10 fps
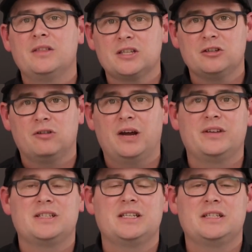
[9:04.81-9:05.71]
This can
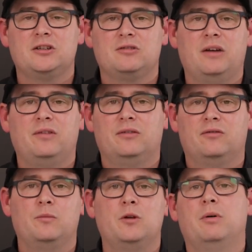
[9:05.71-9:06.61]
drive consistent traffic
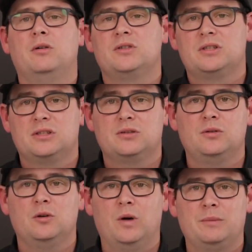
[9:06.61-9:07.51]
from your posts to your